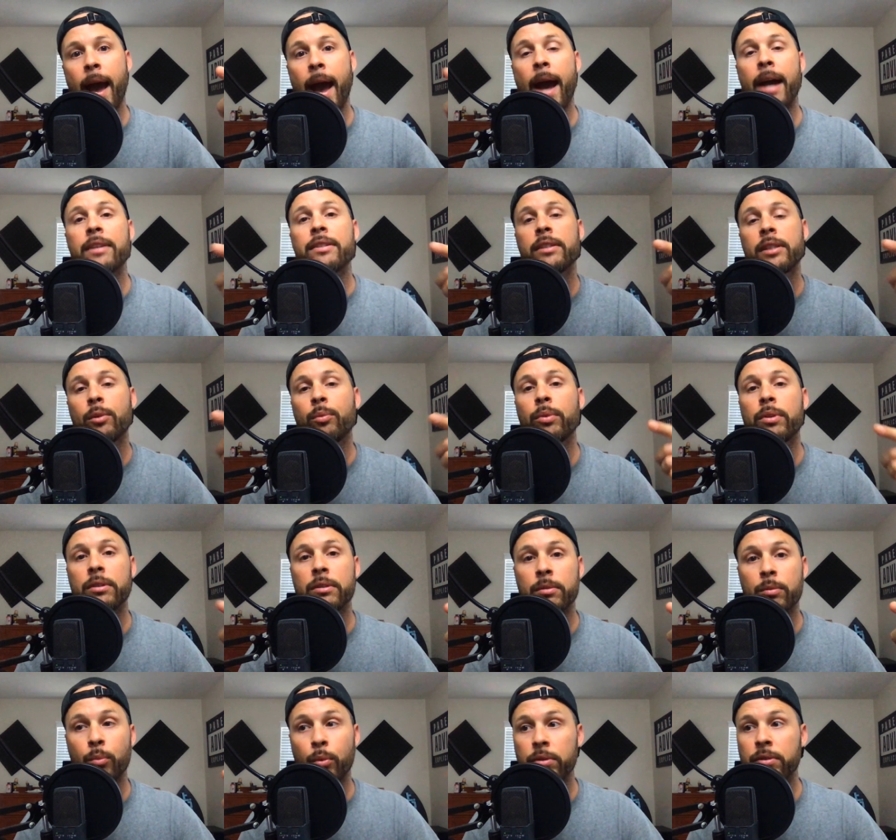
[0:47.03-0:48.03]
actually
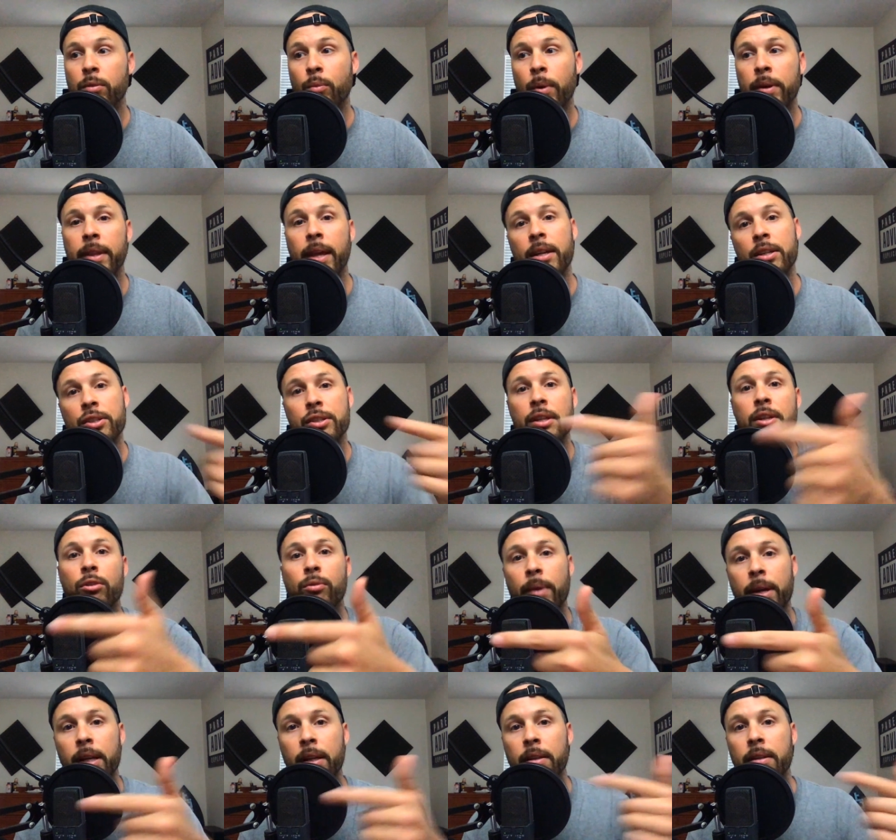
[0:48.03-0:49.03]
was was the one that
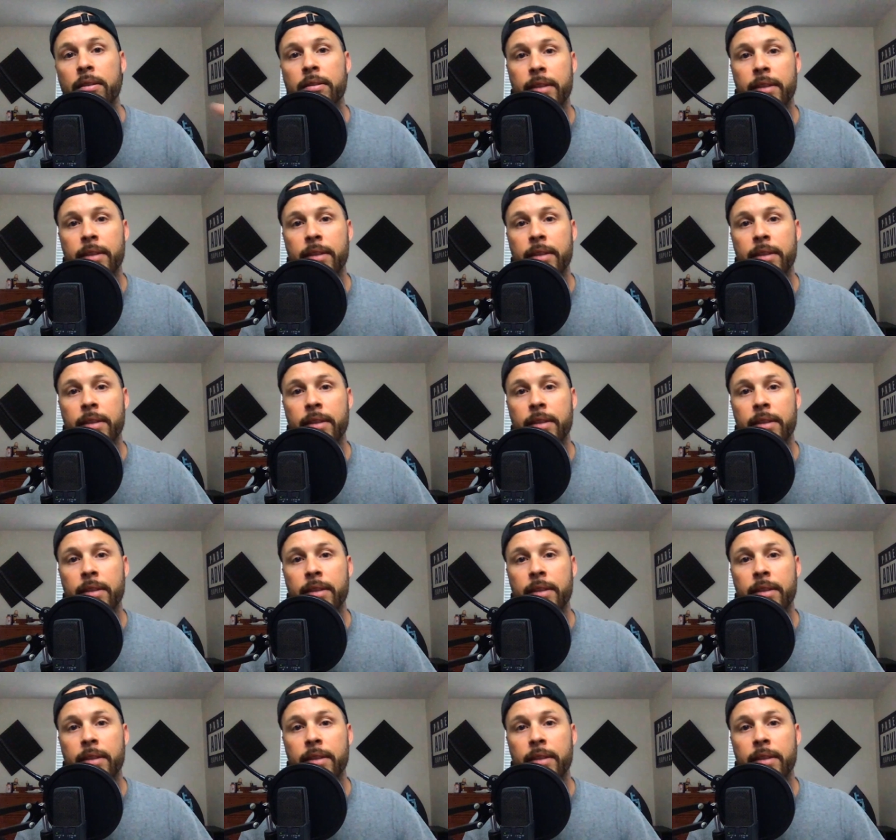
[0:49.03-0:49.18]
generated the